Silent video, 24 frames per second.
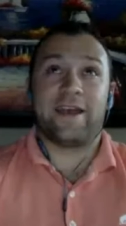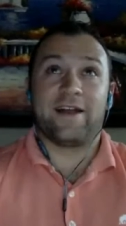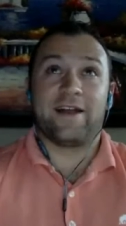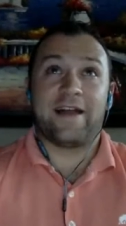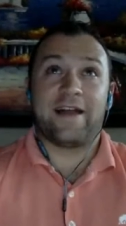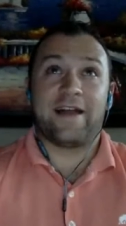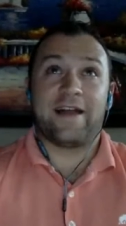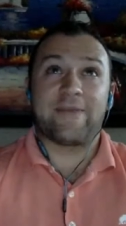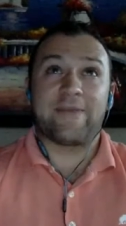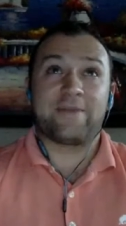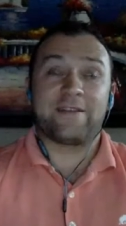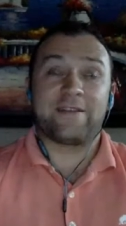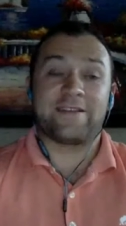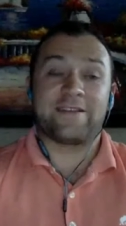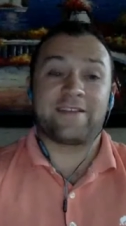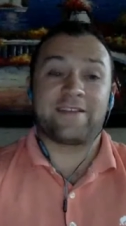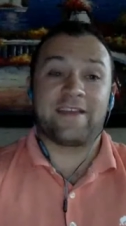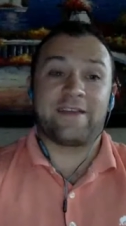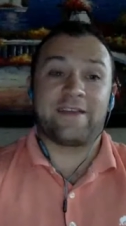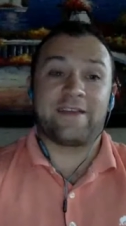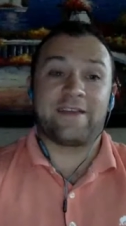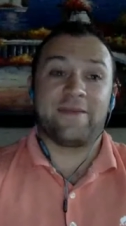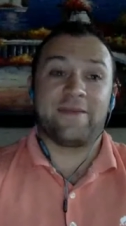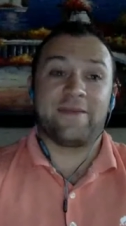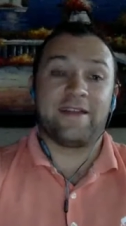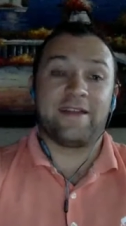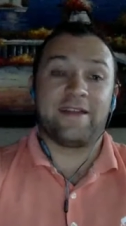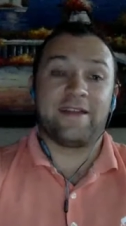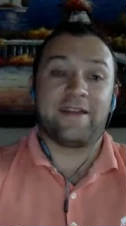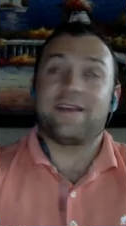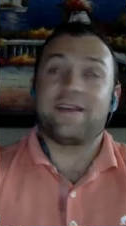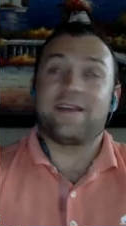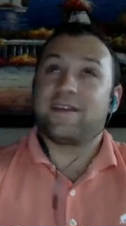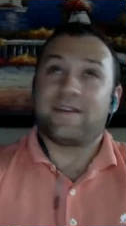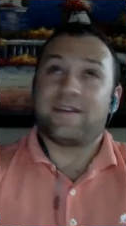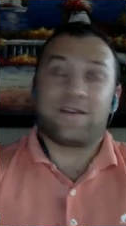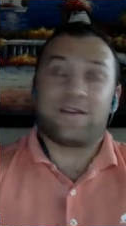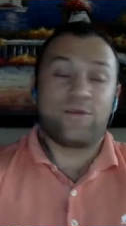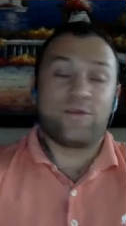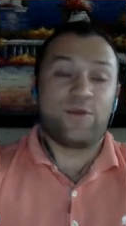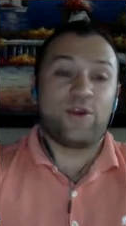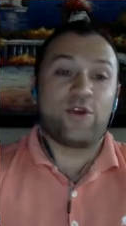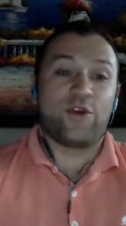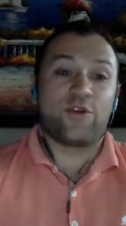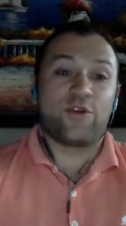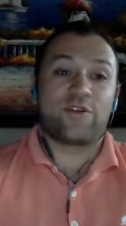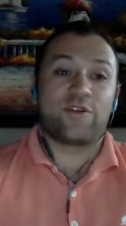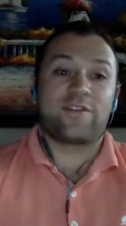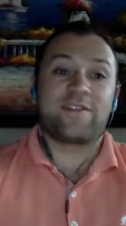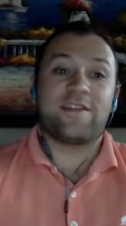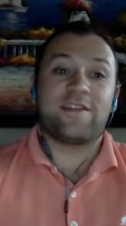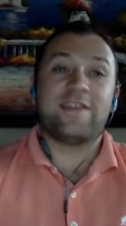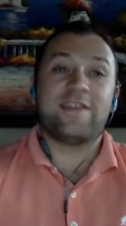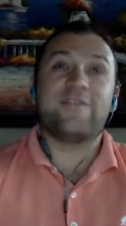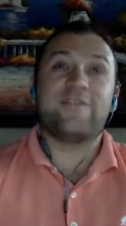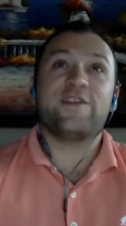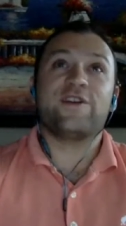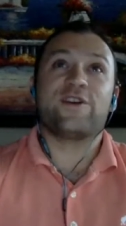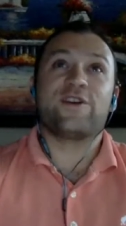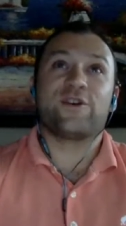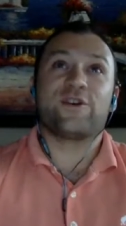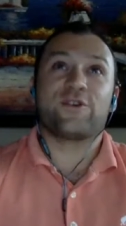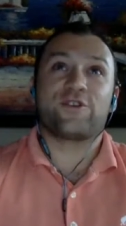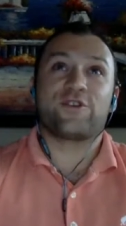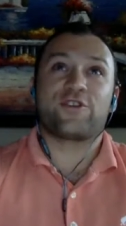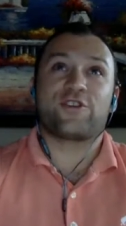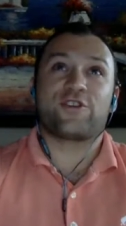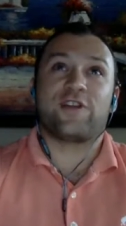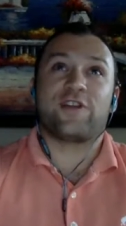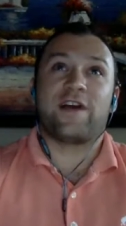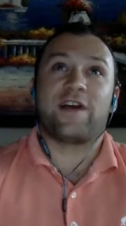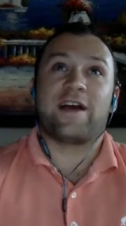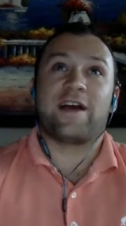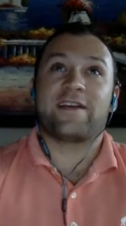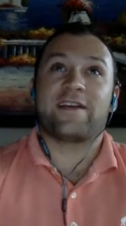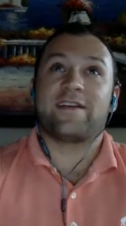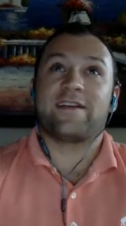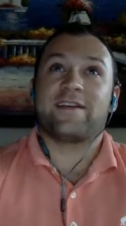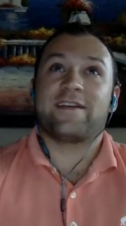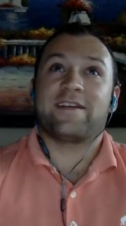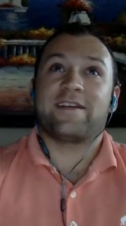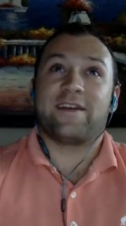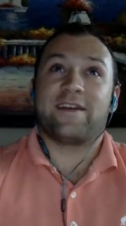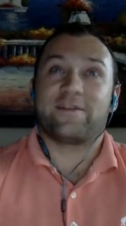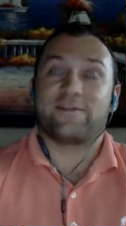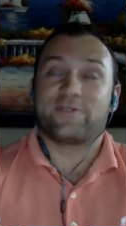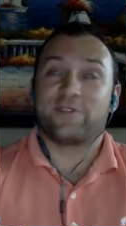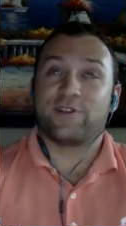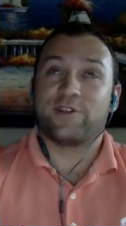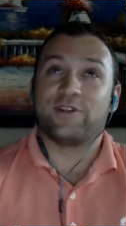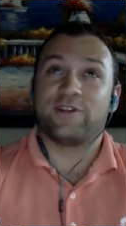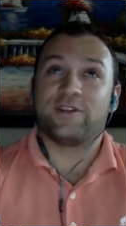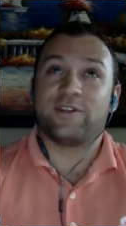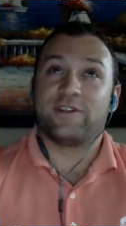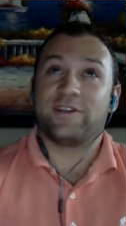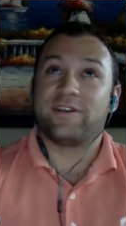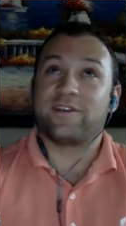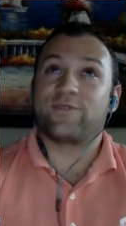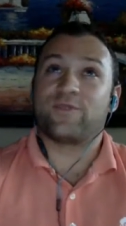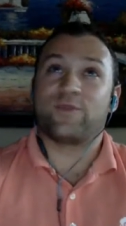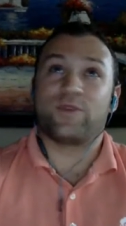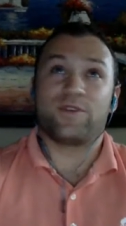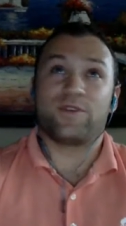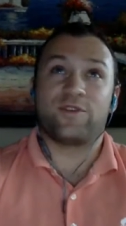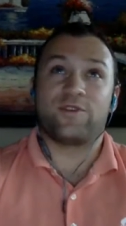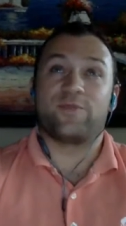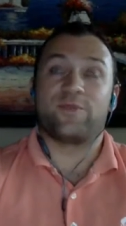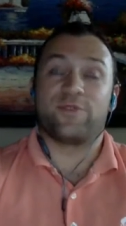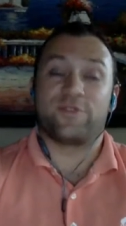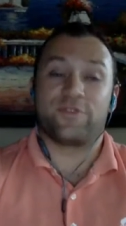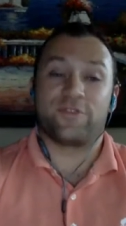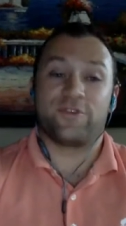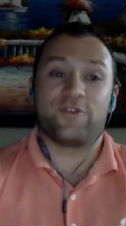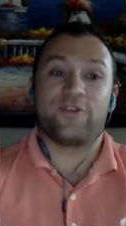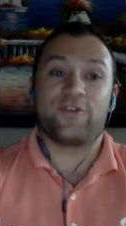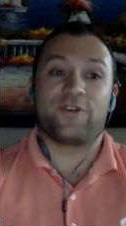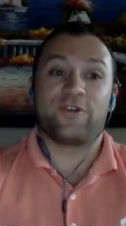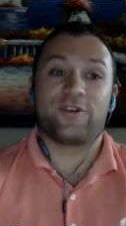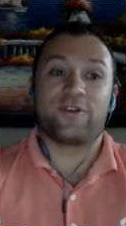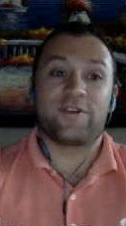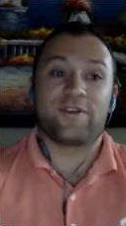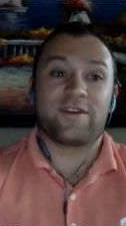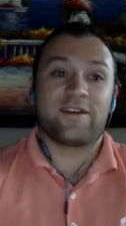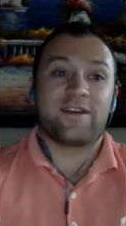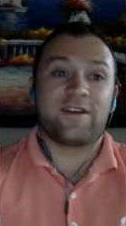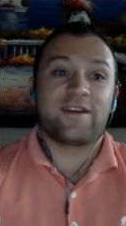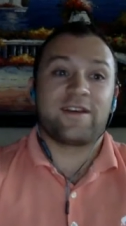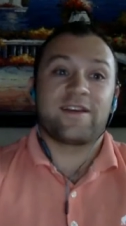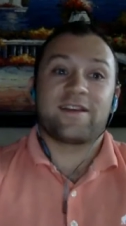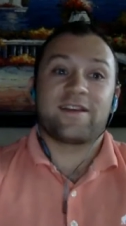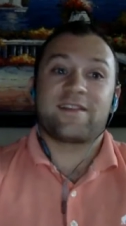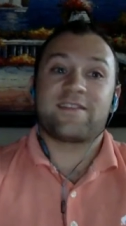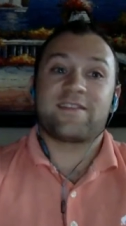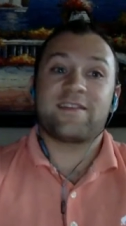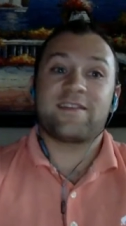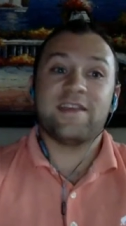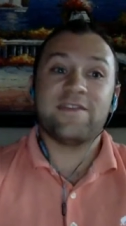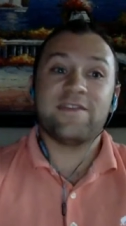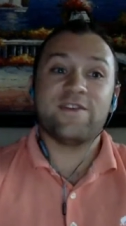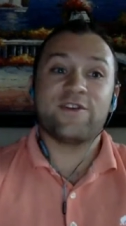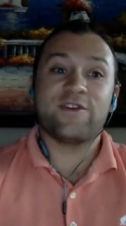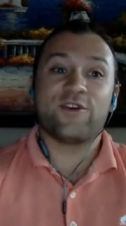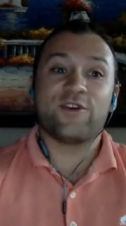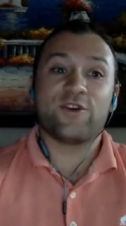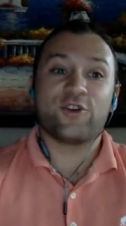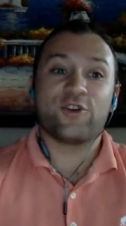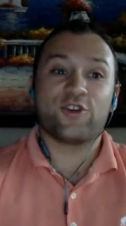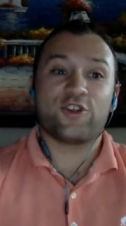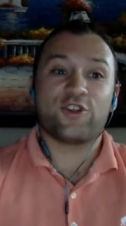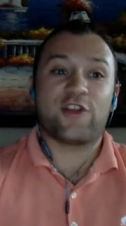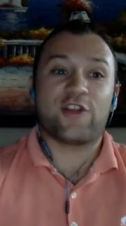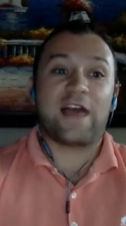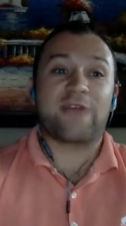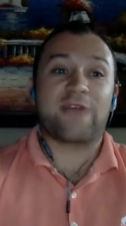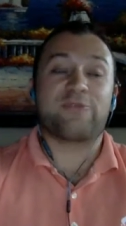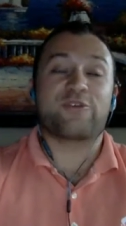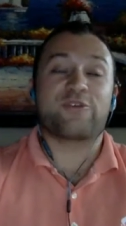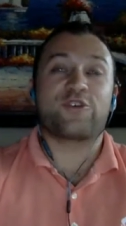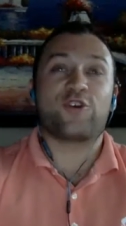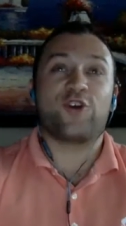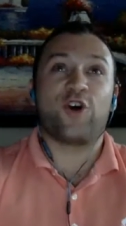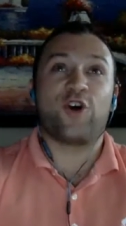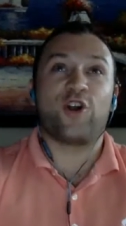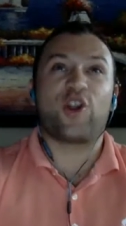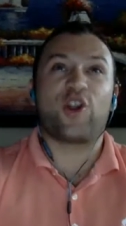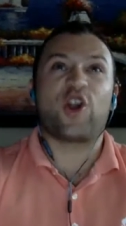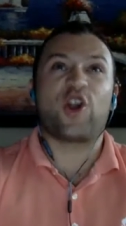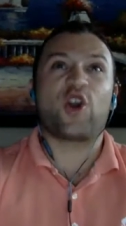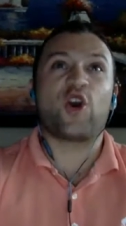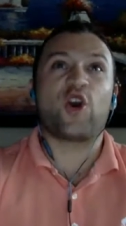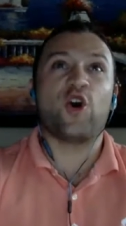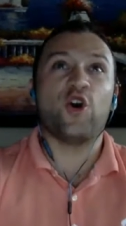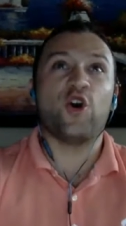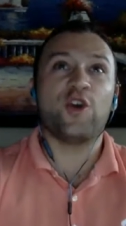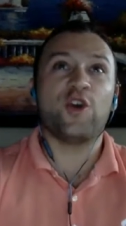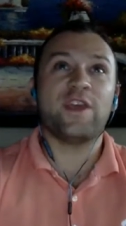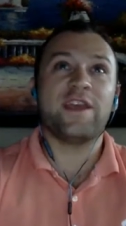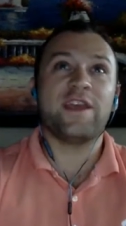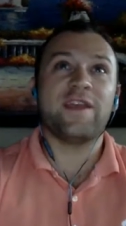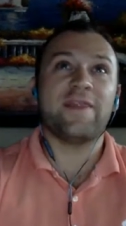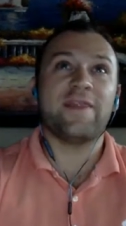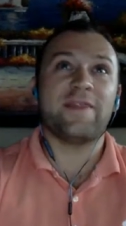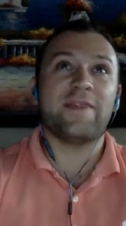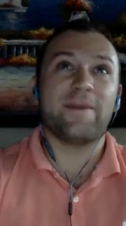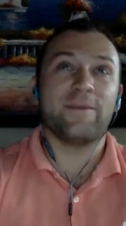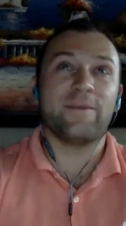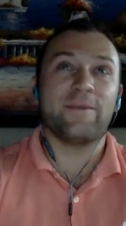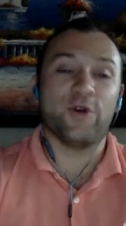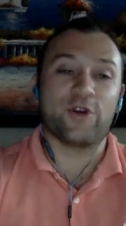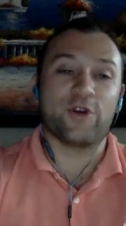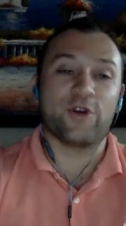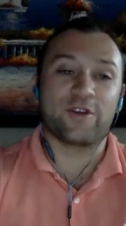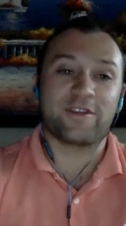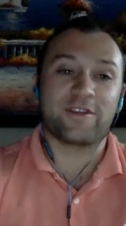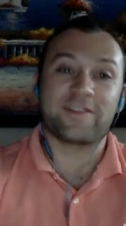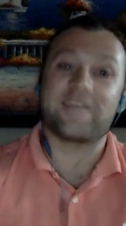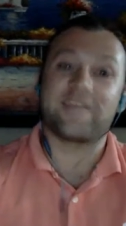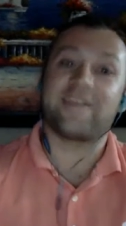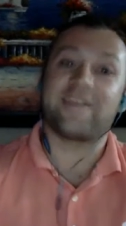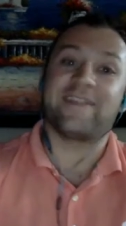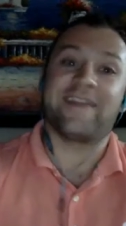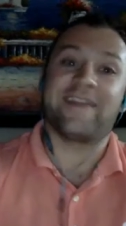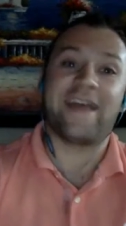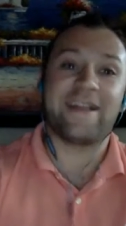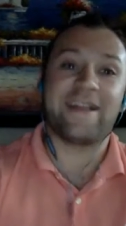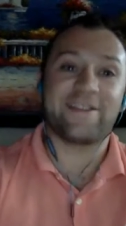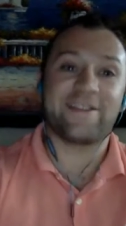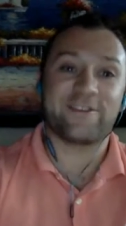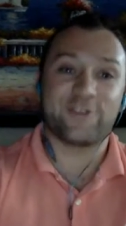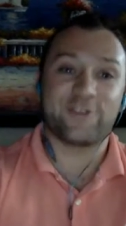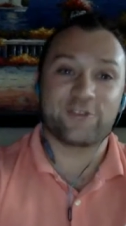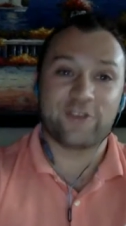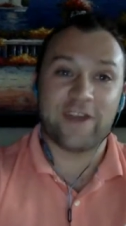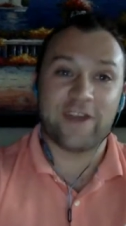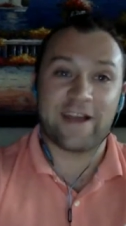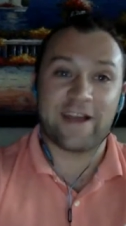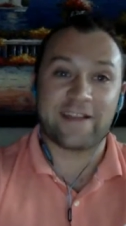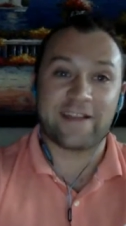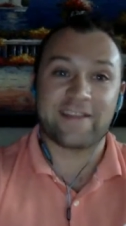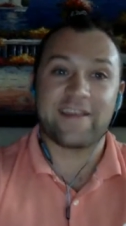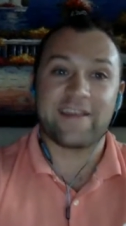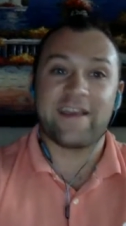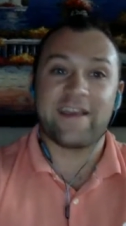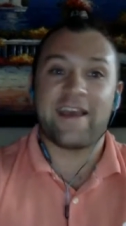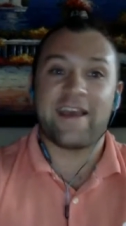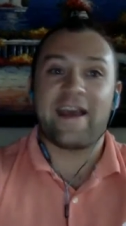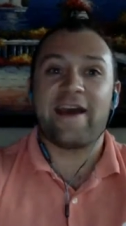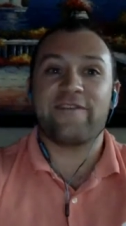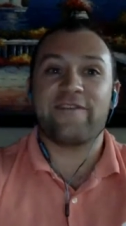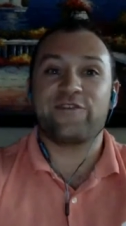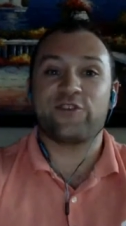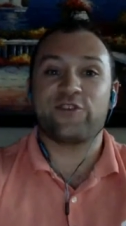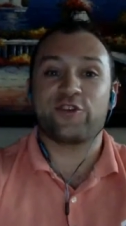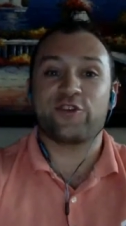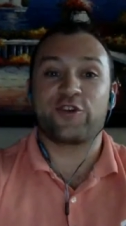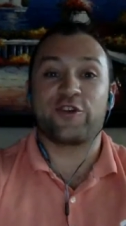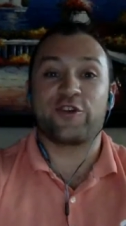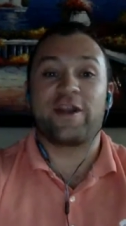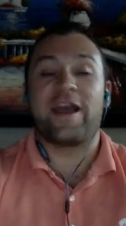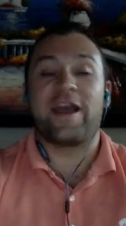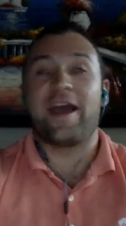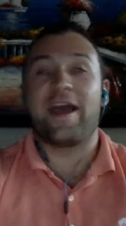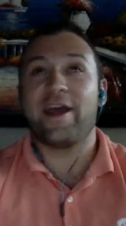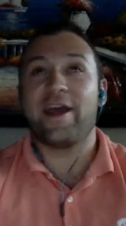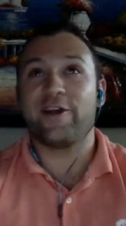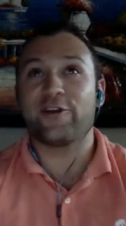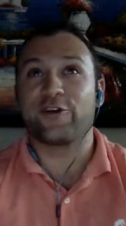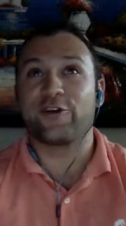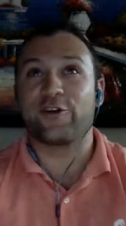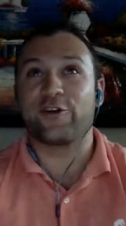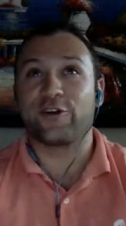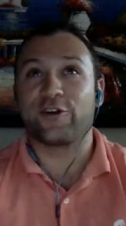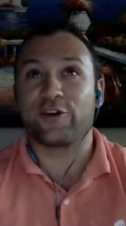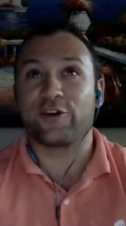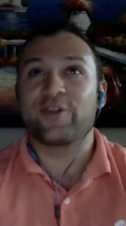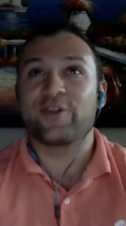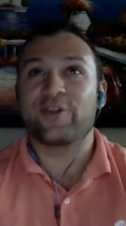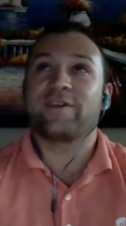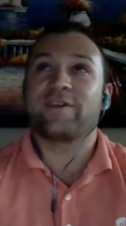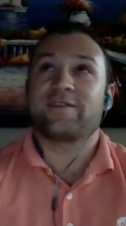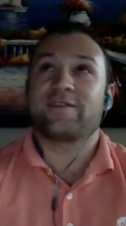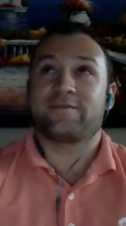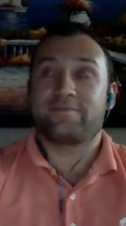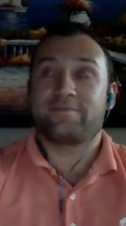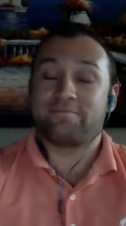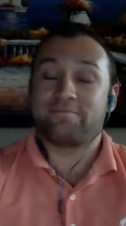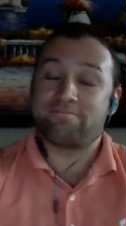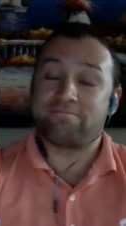the Hell Happened segment, we go to Steven Gerschlach, and really, this one is bizarre. Steven Gerschlach was caught cooking the books. That's correct. After an error